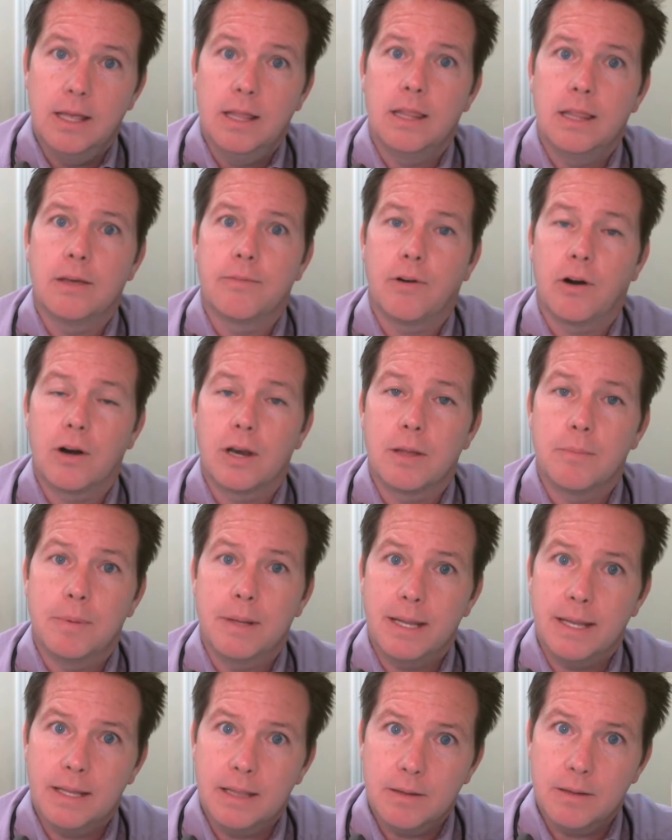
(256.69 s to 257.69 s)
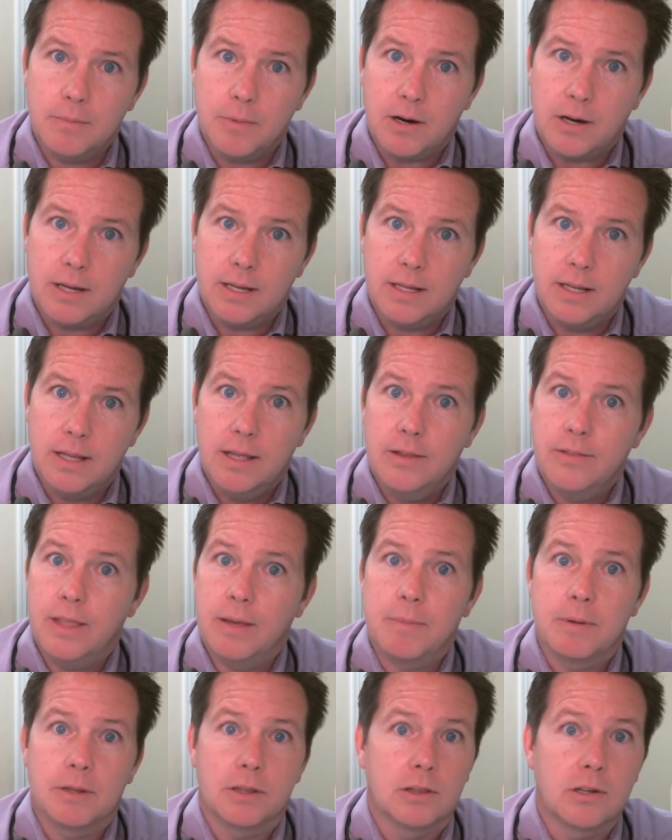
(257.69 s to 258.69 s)
They've already been in the market. They've
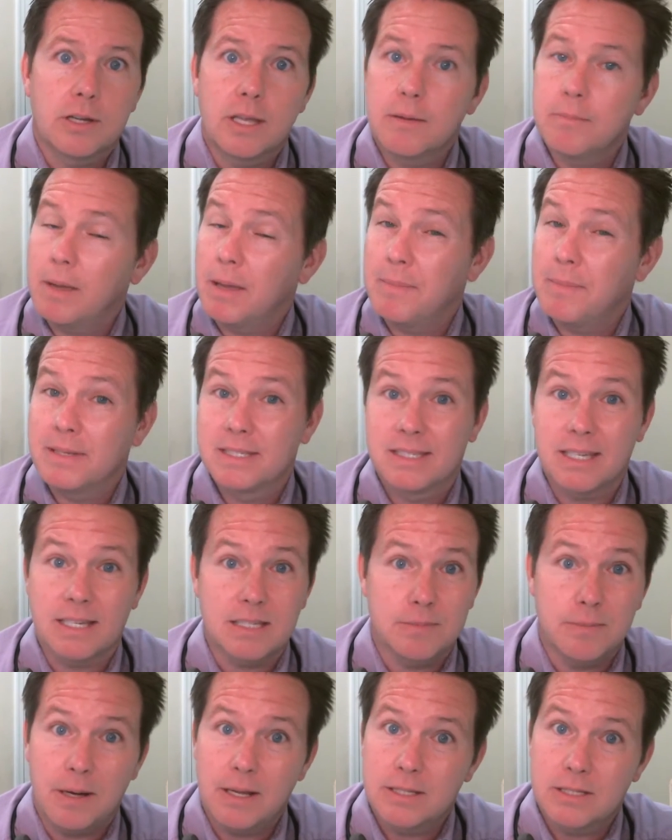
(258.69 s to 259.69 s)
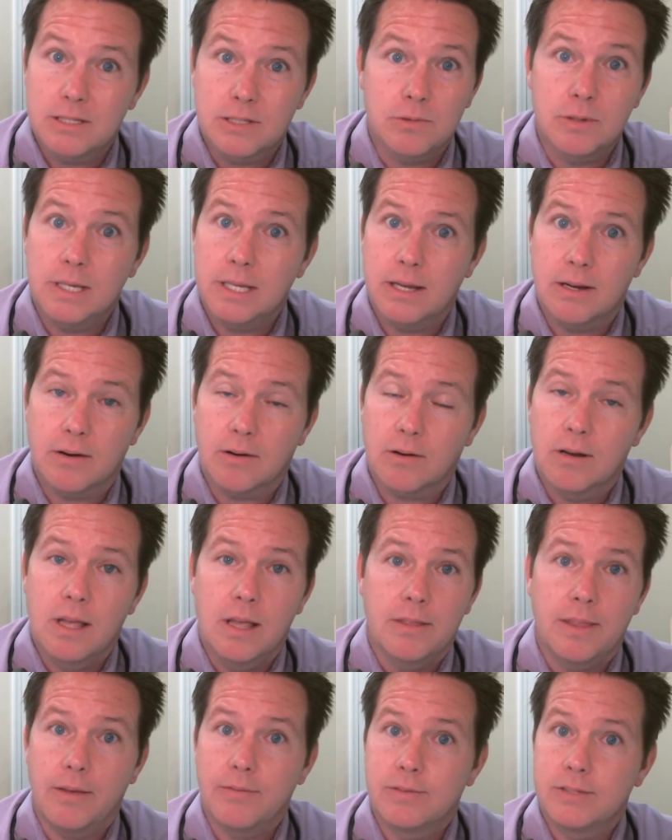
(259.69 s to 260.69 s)
been looking maybe 6 months to a year.
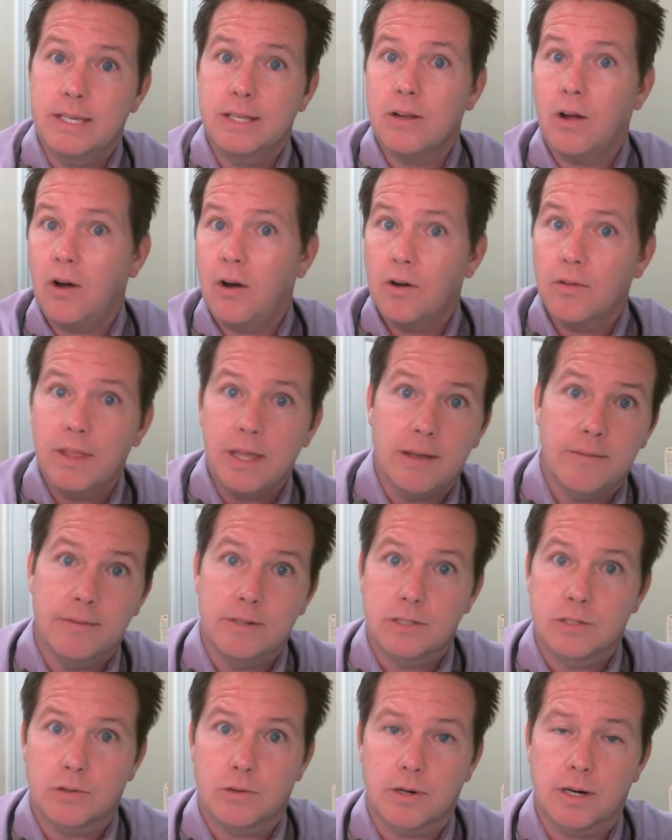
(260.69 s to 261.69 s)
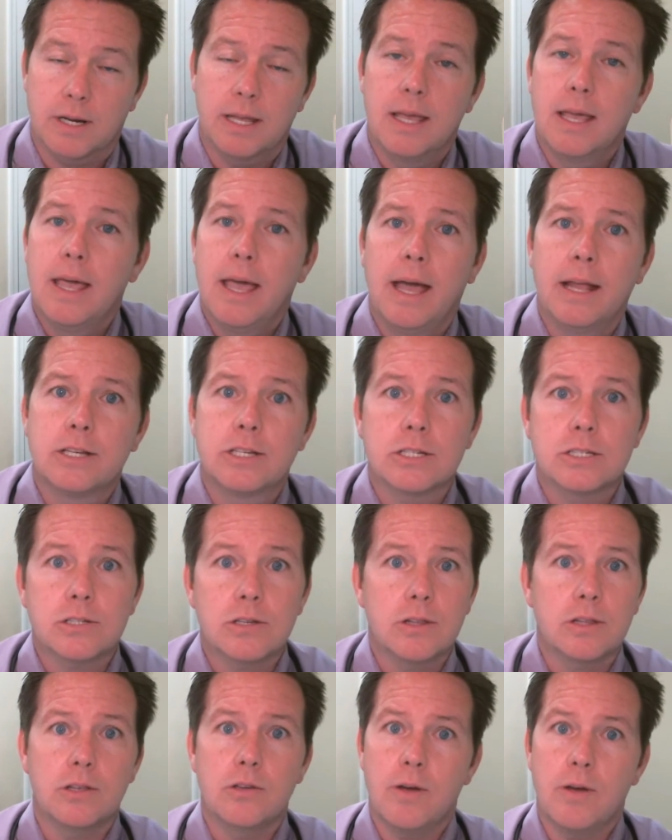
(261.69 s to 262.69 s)
They've seen all the inventory. And just so
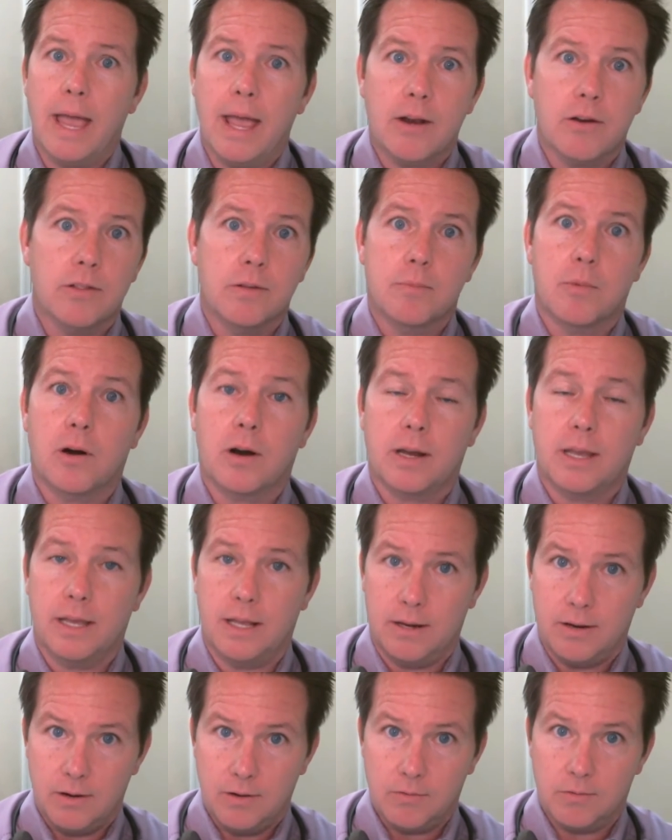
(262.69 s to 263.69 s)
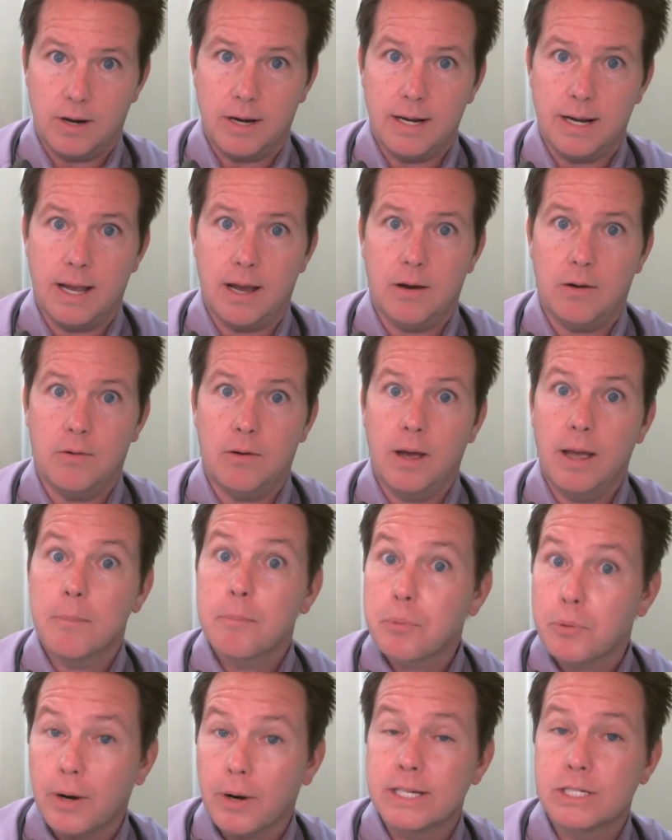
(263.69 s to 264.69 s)
that you enter the market right now,
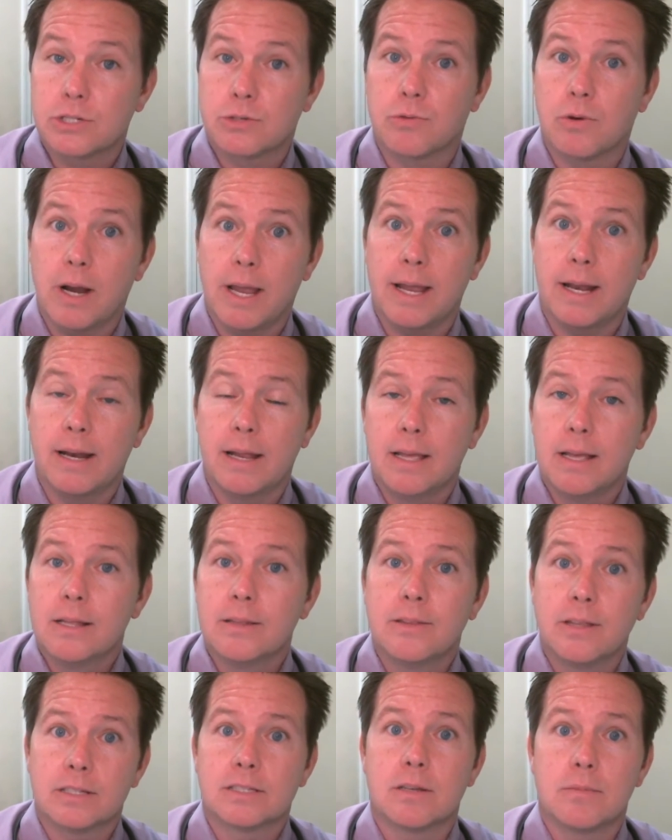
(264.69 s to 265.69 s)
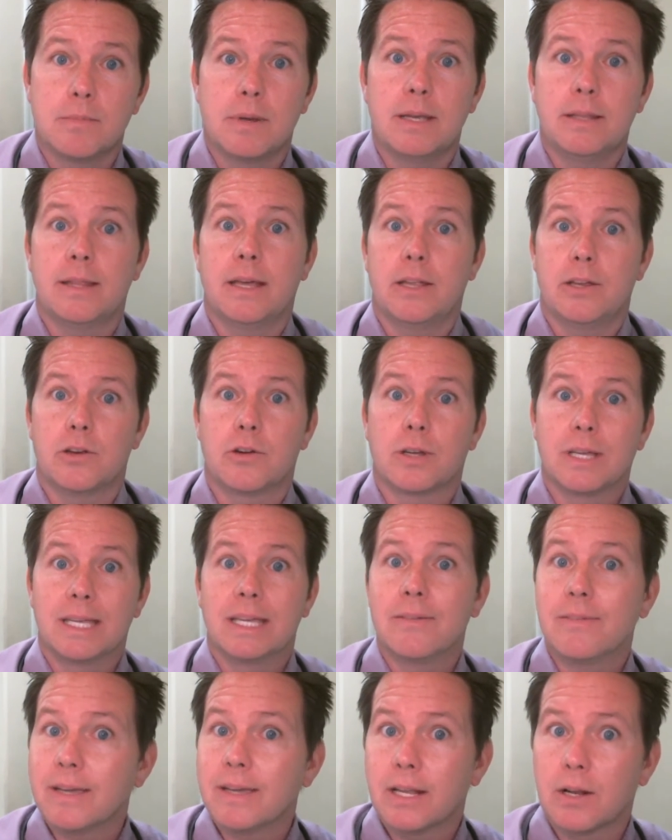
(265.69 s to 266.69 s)
priced right, doesn't mean that you're
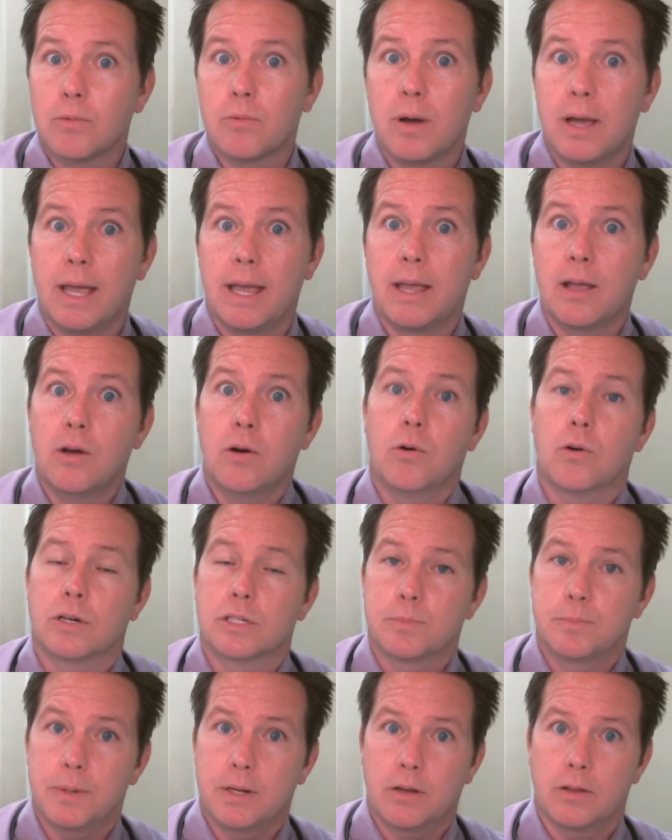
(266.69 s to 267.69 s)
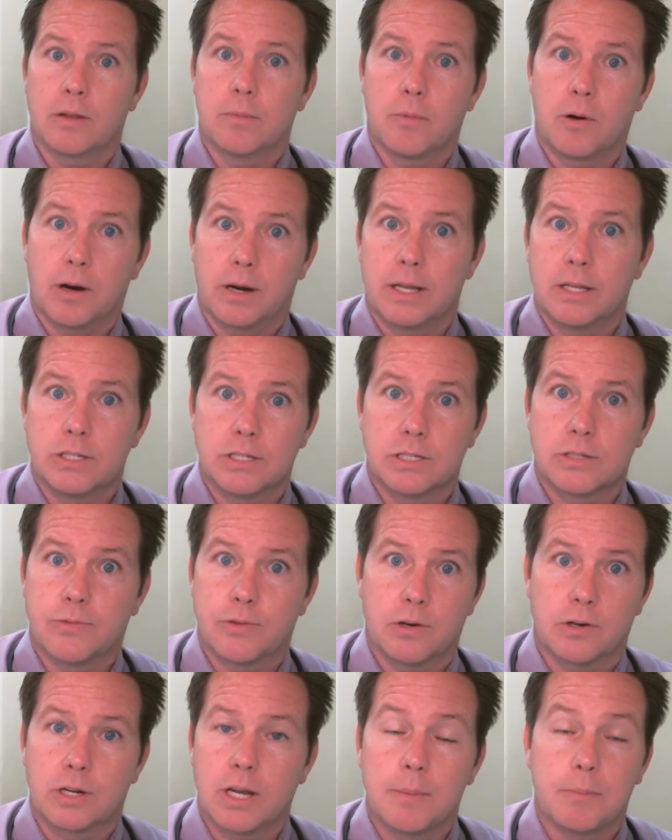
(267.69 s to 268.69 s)
giving it away or it's been on the market just
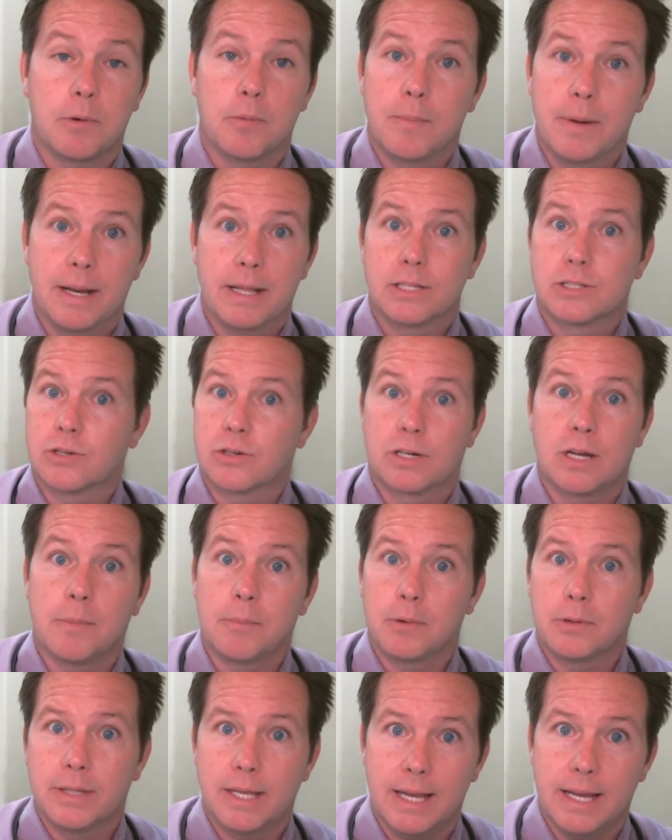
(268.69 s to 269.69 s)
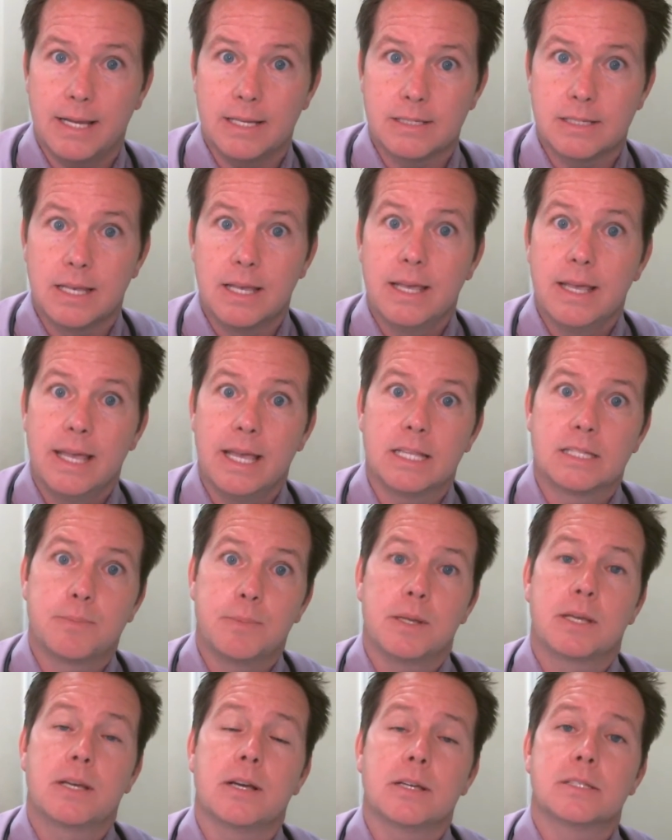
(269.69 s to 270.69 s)
for a couple minutes or a couple days. It's
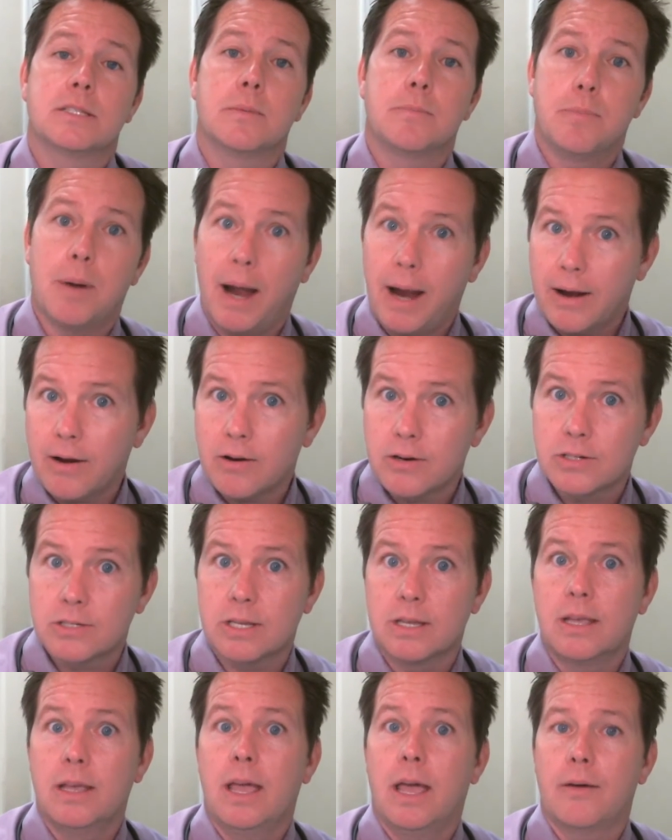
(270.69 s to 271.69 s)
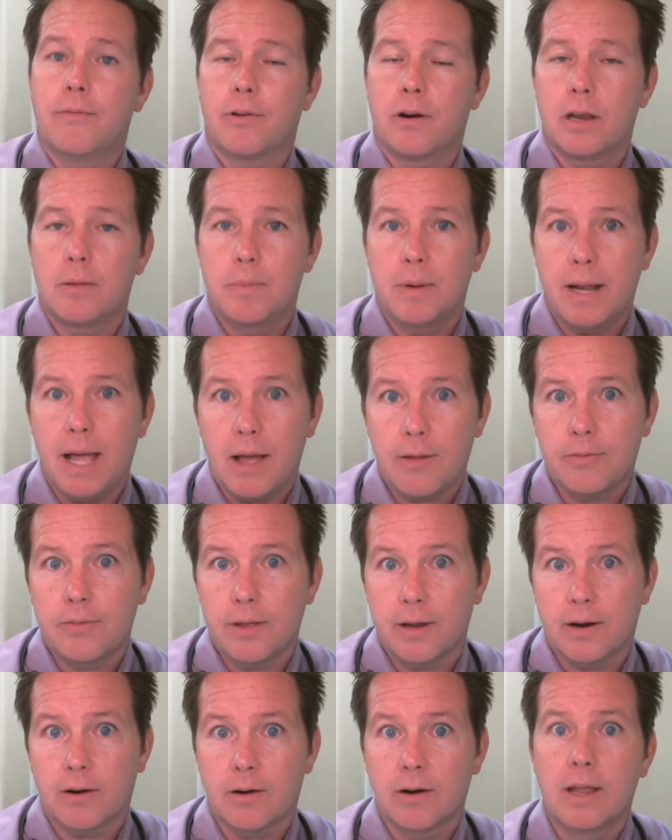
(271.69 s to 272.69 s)
because the buyers have already been out
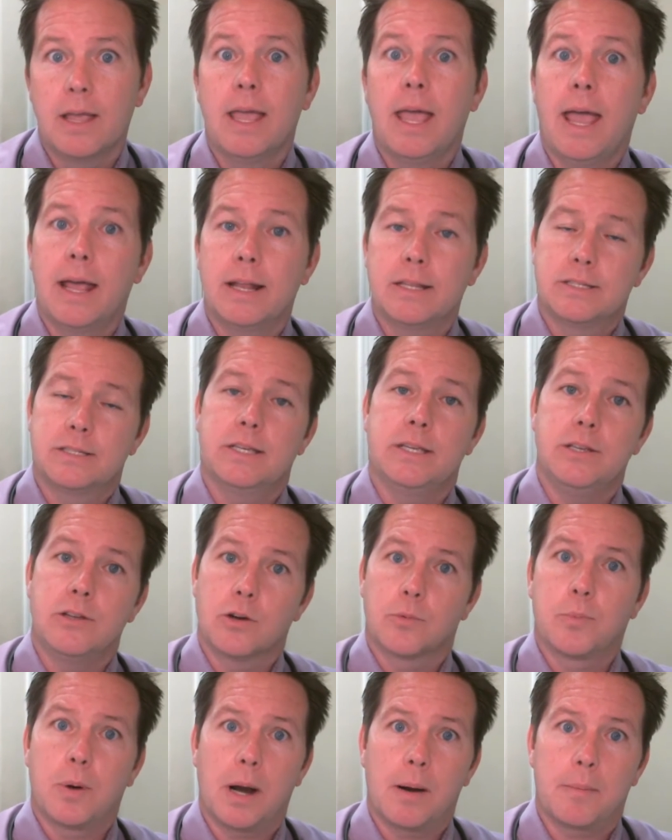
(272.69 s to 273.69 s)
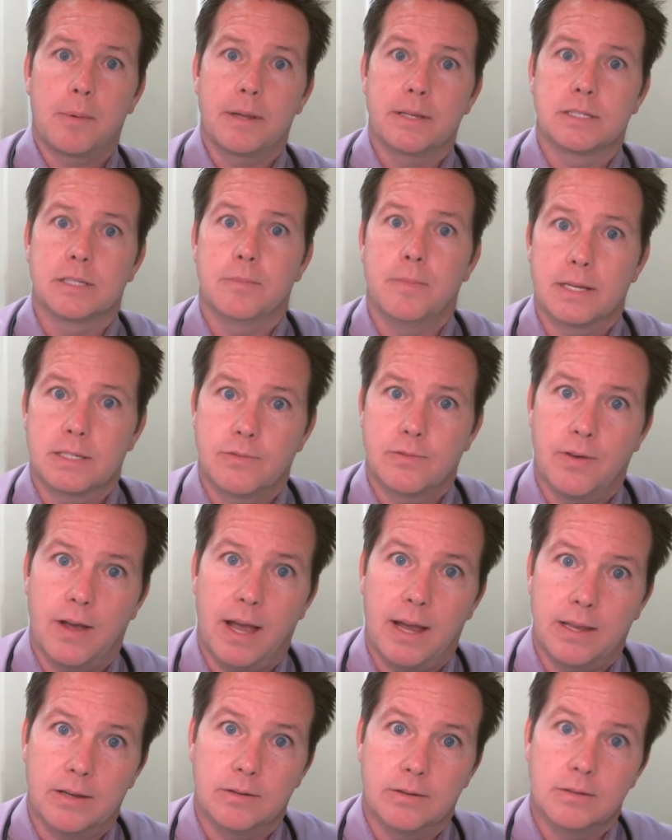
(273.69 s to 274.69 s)
there and see your property as the best
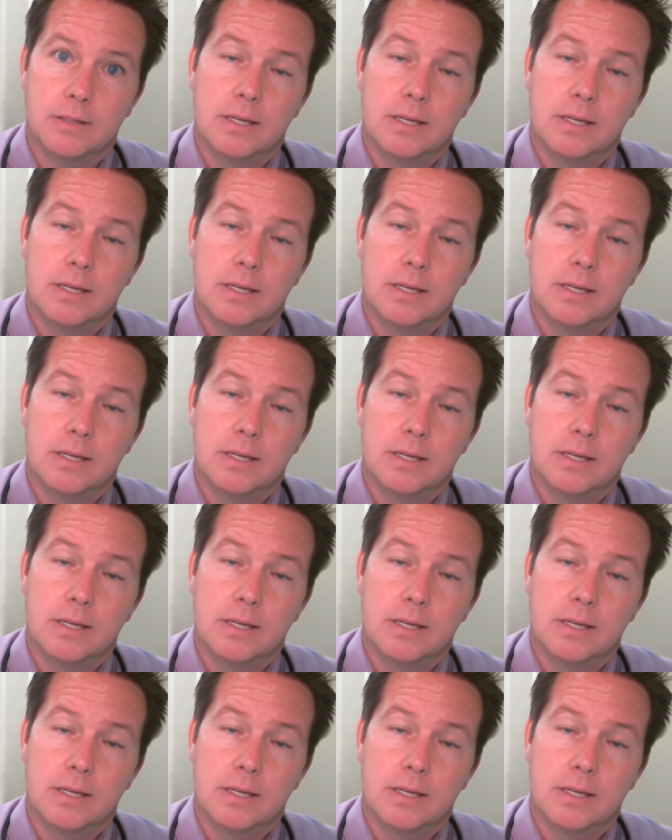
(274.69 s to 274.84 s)
value.